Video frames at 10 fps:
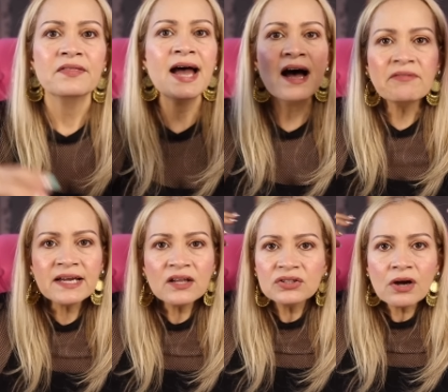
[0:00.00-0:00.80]
They have
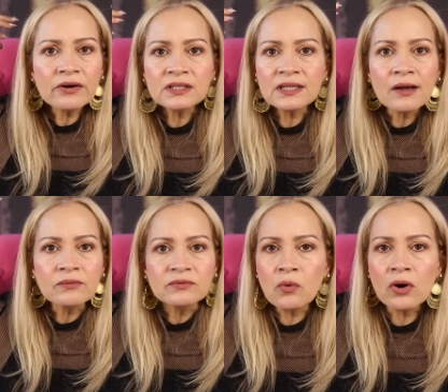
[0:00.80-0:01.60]
like a dark
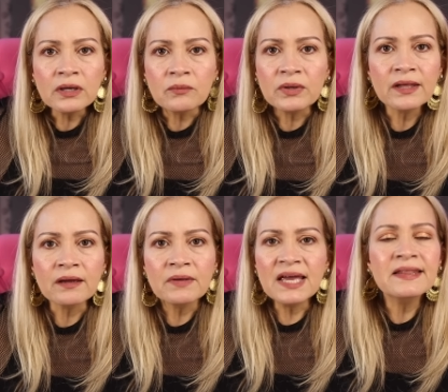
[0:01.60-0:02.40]
cloud walking with
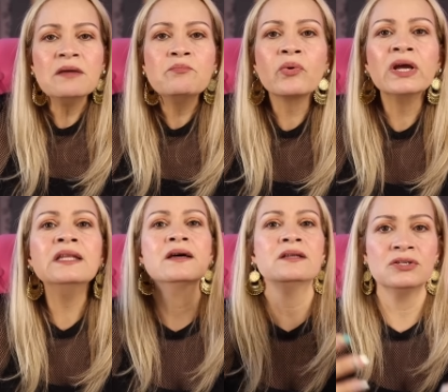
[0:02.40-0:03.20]
them and they bring
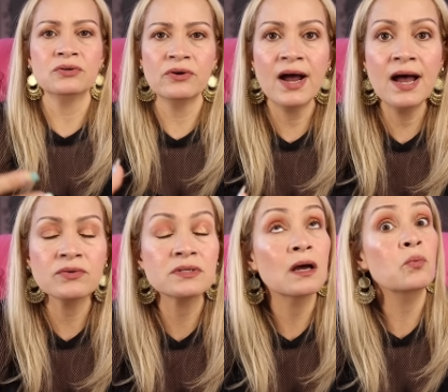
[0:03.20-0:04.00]
that into your
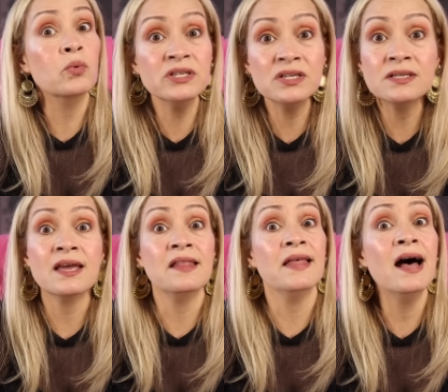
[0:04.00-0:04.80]
house. Witches
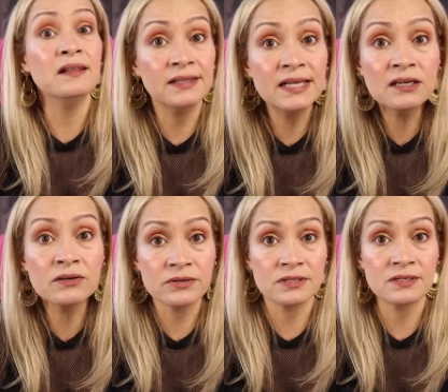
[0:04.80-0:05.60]
and that
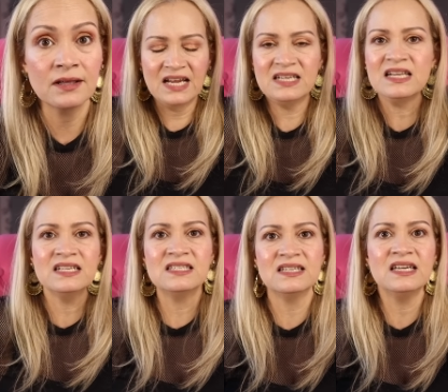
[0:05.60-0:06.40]
lingers. That is like
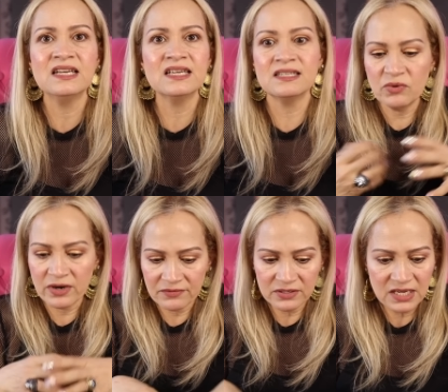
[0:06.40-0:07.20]
stickiness.
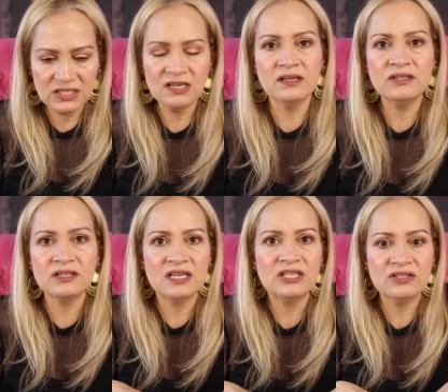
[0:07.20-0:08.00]
Wherever they touch,
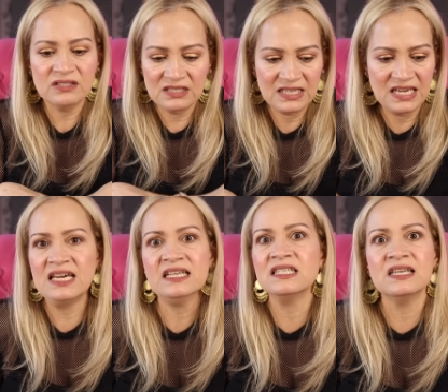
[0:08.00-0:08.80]
they just, it
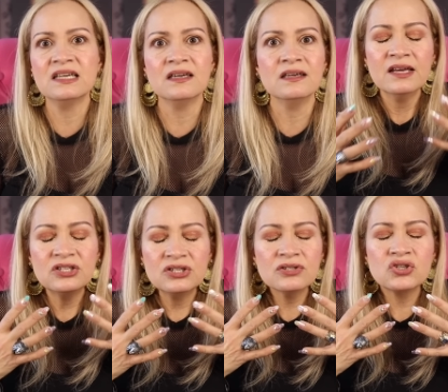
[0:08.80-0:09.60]
gets sticky.
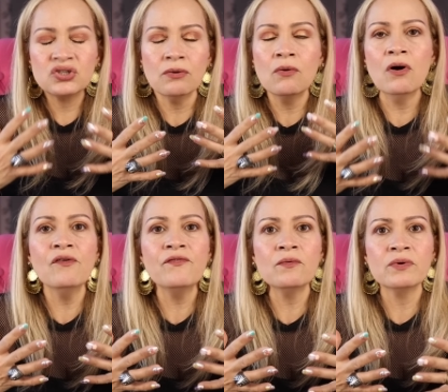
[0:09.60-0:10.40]
It's just so
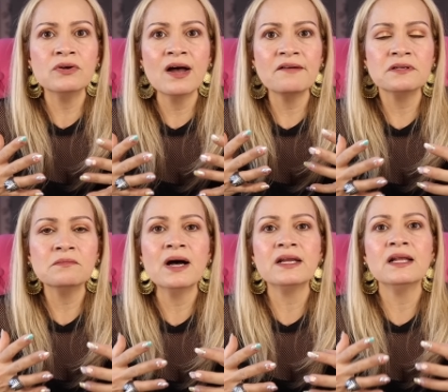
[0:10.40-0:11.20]
awful when you you have
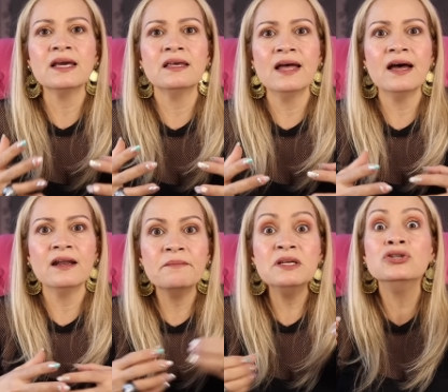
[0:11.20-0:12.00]
somebody like that.
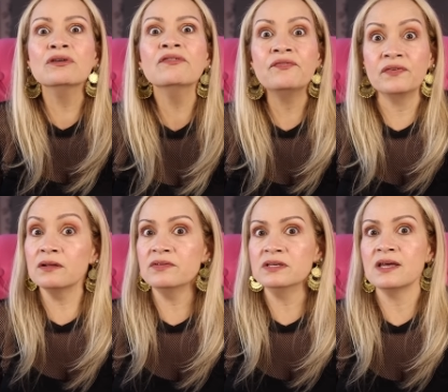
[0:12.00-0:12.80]
I mean, you
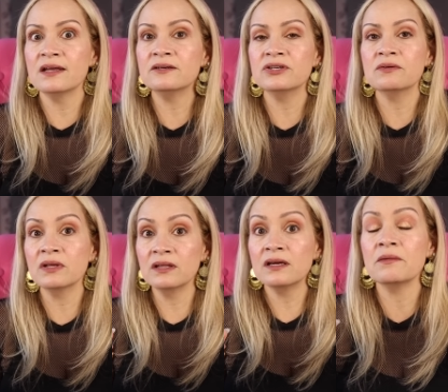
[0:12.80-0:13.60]
feel this energy
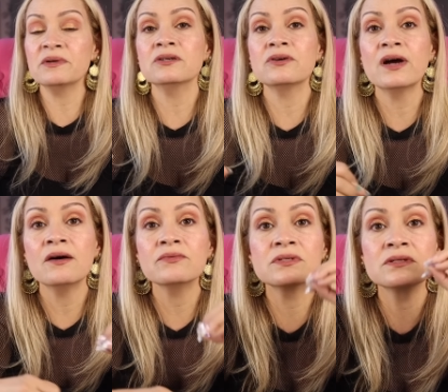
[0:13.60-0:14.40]
when they come into your
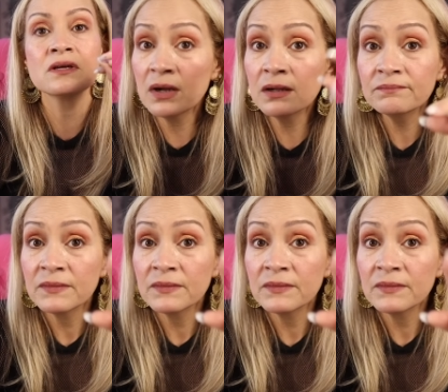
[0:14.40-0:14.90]
house. Well,